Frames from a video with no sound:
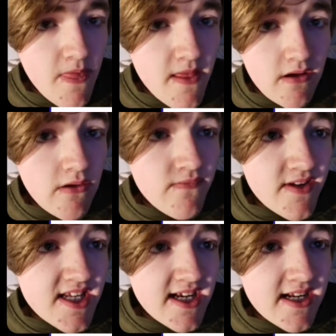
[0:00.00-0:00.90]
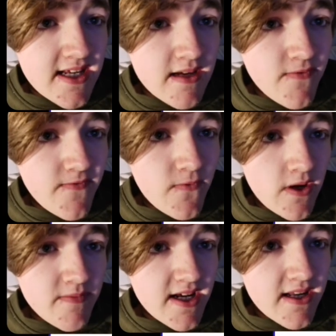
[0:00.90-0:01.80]
uh, of the second game before
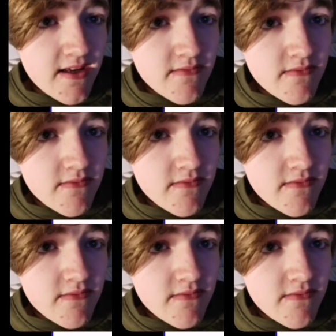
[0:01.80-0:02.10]
I played it